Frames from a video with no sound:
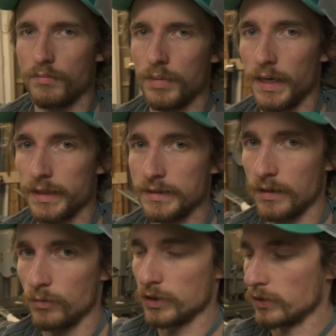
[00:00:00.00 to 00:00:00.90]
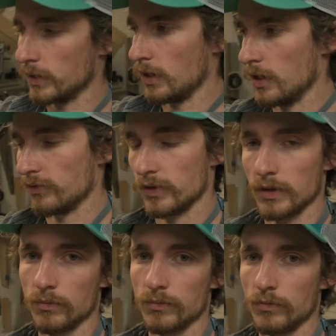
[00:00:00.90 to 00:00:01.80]
But like I said, we turn that off and
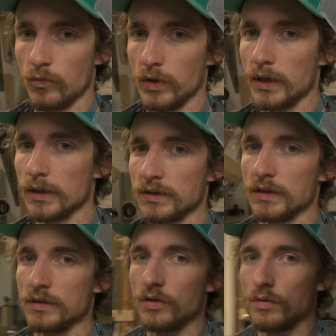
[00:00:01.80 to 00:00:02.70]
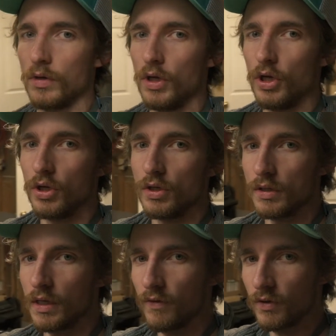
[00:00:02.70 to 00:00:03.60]
then we can't see. So
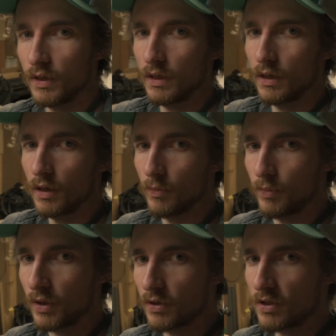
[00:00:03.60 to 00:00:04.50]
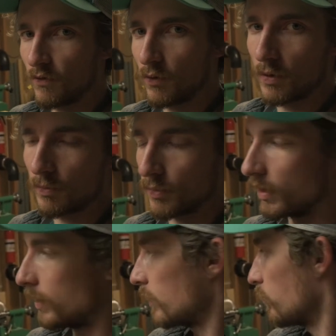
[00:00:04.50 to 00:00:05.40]
definitely pick yourself
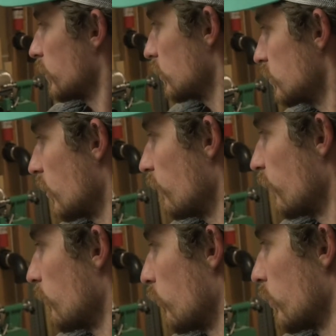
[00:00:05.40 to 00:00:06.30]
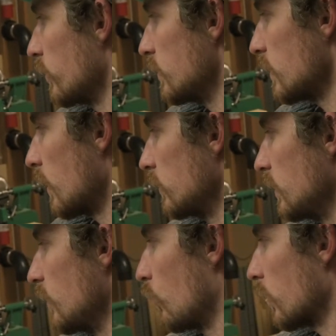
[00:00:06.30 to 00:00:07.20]
up one of these
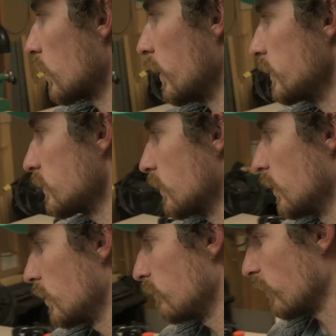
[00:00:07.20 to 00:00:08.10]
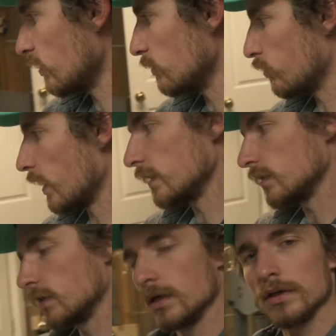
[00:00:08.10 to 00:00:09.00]
LED work lights. Very bright.
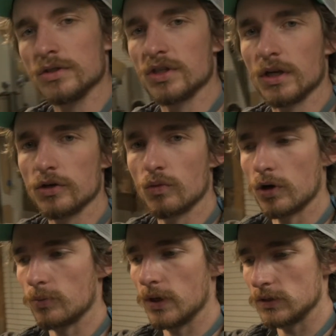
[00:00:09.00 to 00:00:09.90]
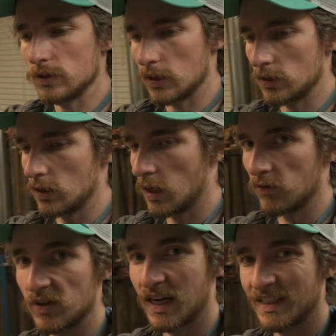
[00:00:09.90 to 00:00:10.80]
Just set on your workbench. Now you
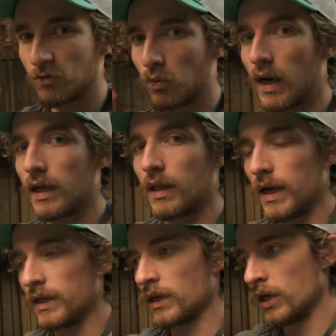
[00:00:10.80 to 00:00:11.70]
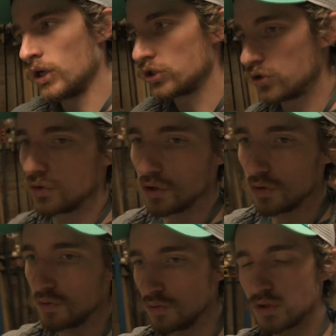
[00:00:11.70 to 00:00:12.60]
have nice rake lighting to
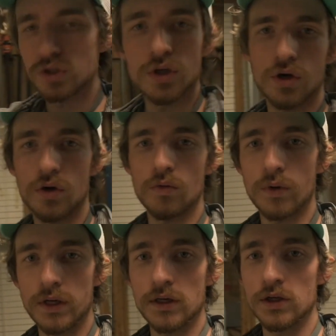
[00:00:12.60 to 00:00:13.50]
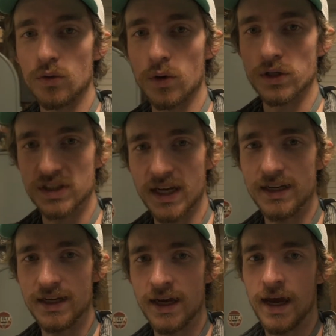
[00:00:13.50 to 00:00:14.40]
use when you are
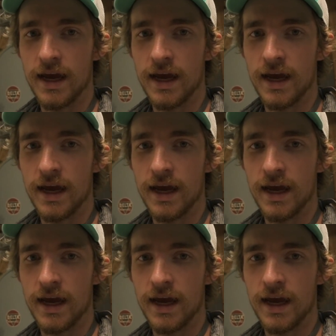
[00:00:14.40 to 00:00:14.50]
sanding,